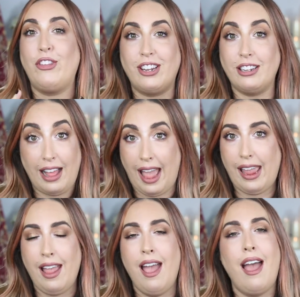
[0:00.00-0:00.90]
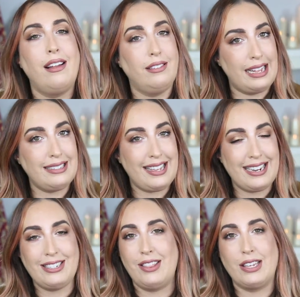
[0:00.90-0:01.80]
further delay, let's get
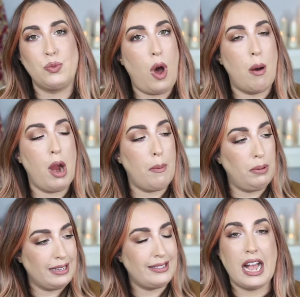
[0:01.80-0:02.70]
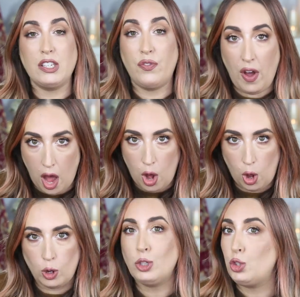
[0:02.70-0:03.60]
into this Walmart plus size
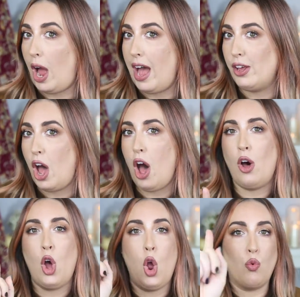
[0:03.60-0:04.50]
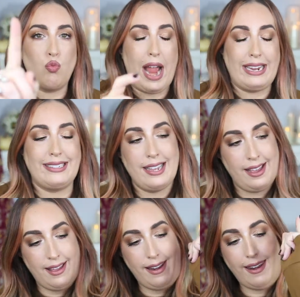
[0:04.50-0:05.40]
fall try-on haul right
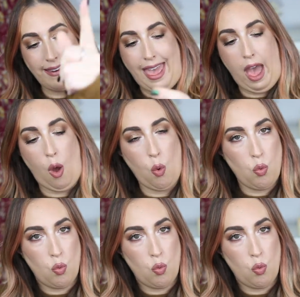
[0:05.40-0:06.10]
now.